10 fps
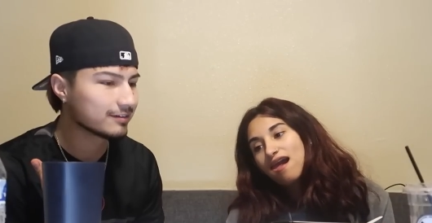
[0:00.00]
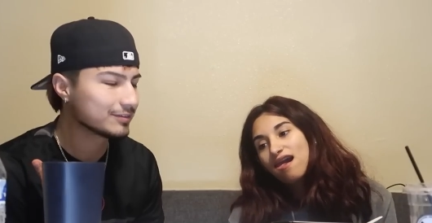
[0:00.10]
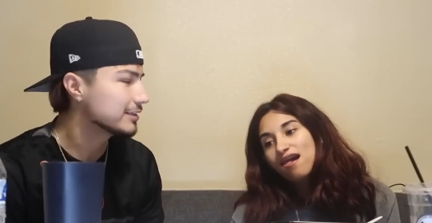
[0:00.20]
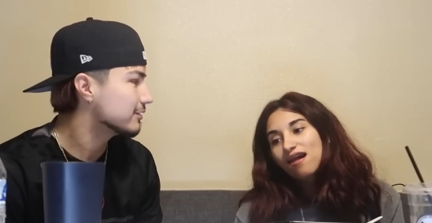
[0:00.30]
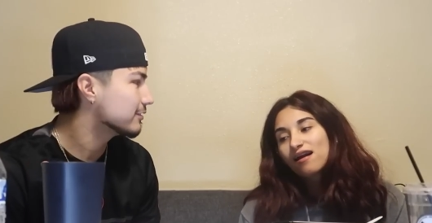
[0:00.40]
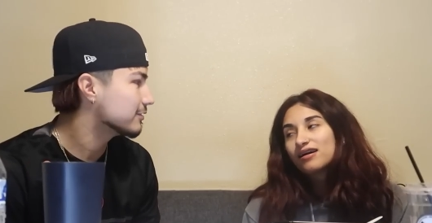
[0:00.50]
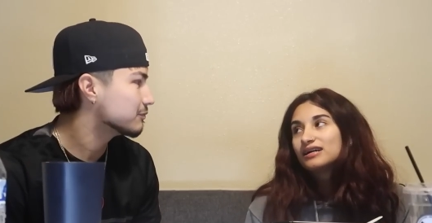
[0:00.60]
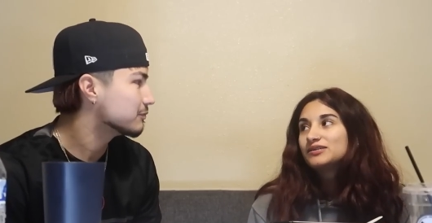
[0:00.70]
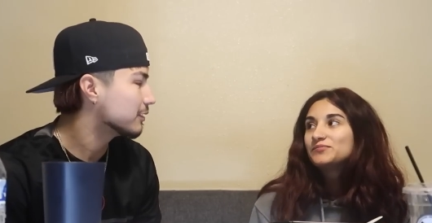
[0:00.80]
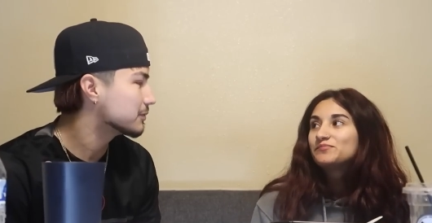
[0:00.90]
Speaker 1: Wait, no, no.
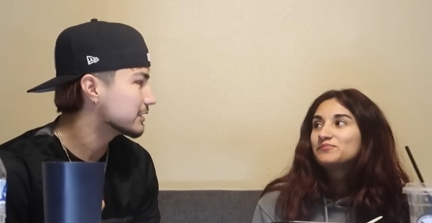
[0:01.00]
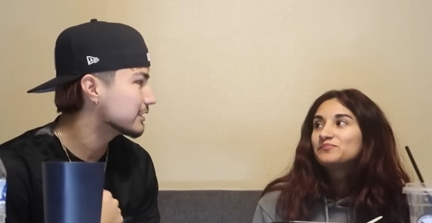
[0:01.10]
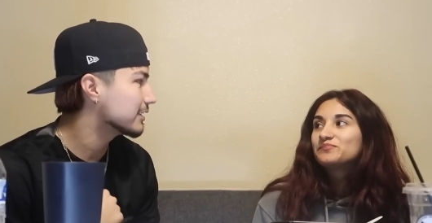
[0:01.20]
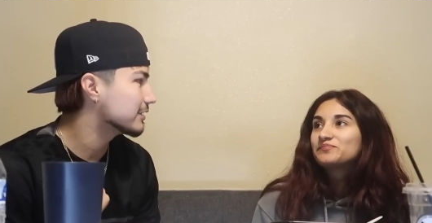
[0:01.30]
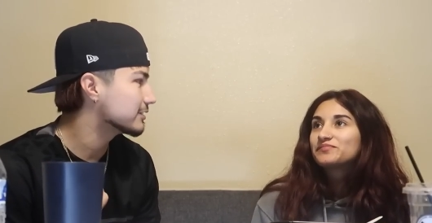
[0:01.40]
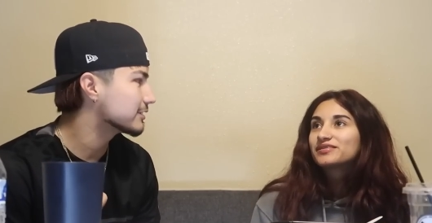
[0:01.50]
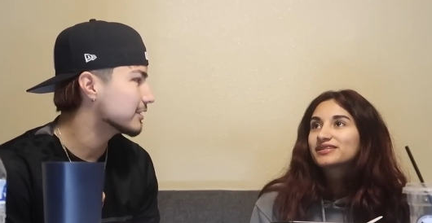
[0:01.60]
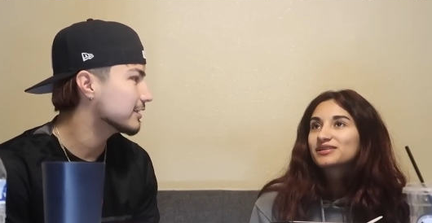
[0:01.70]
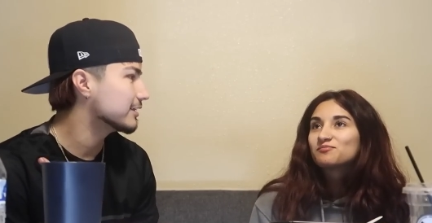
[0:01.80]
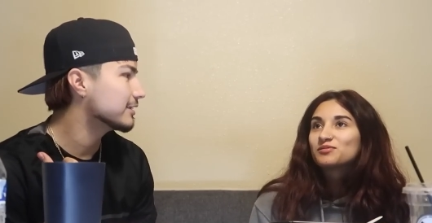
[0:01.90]
Mom says that she's
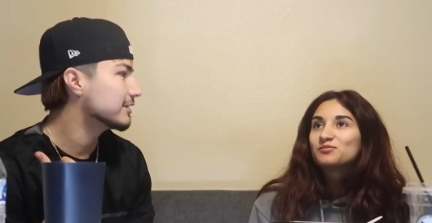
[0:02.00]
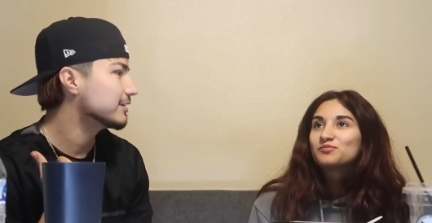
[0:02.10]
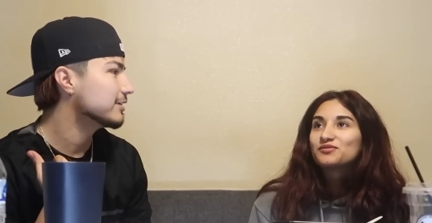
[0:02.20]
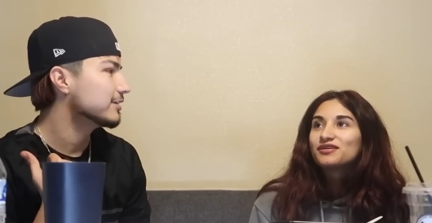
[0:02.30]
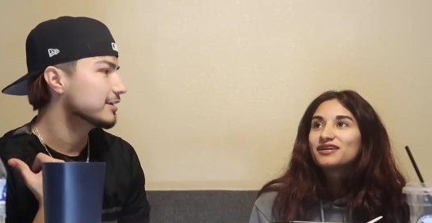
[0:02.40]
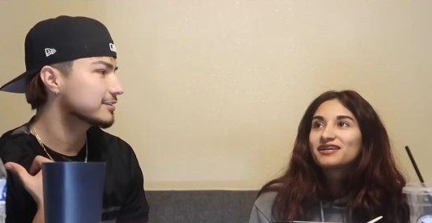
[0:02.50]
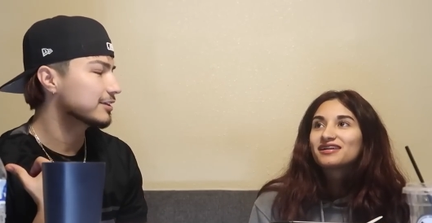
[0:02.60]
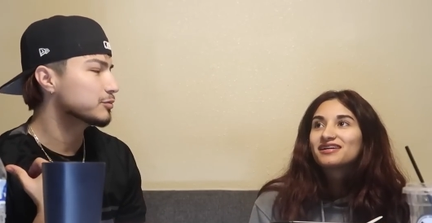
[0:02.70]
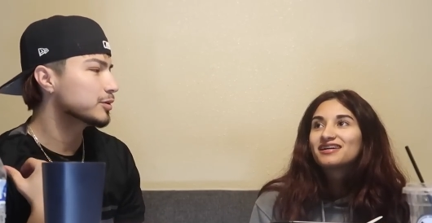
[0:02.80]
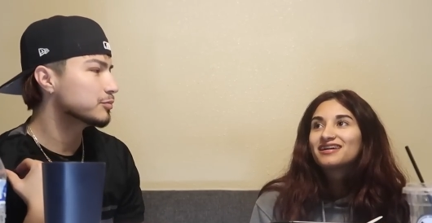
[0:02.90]
gonna. It's gonna be a boy. It's
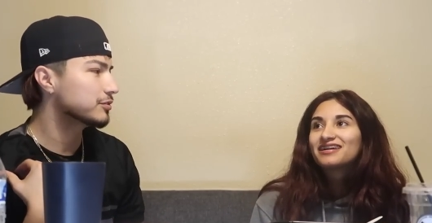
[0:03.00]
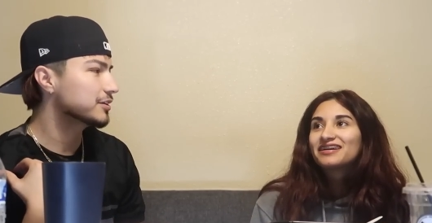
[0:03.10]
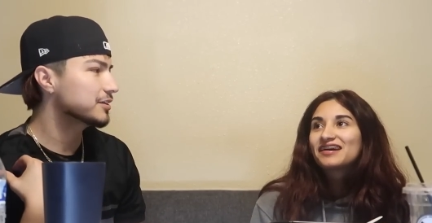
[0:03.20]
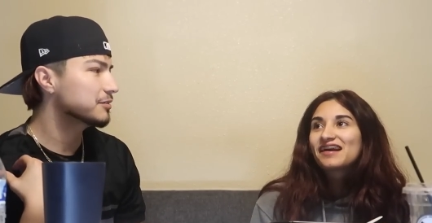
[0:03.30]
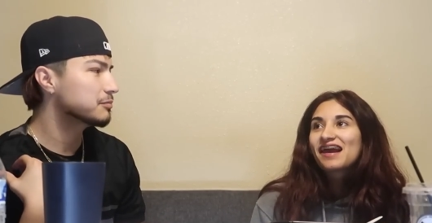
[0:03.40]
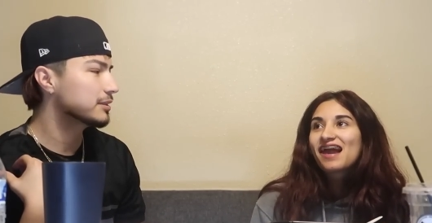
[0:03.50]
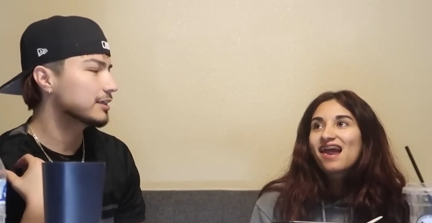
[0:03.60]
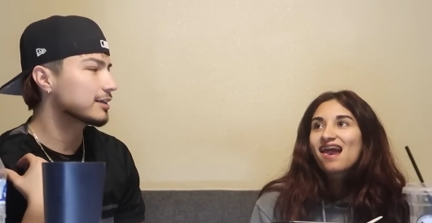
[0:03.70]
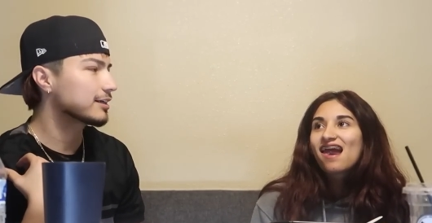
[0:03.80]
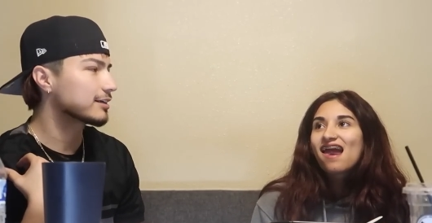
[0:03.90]
gonna be a boy, but
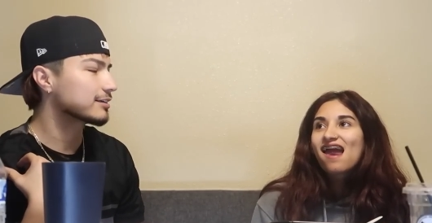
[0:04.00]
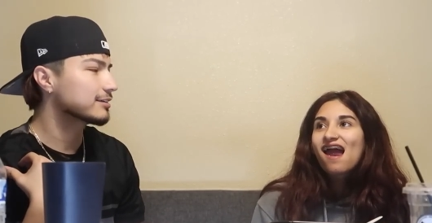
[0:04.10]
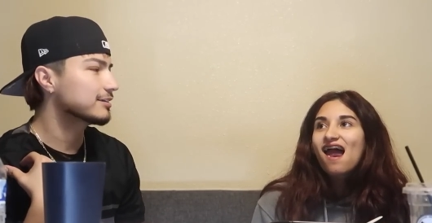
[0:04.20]
then like